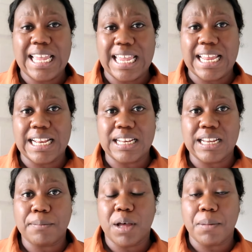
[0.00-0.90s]

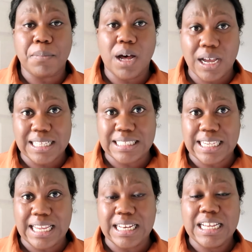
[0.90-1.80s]
in my
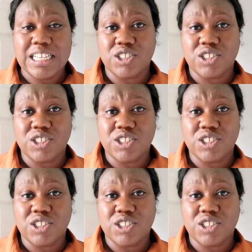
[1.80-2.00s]
marketing.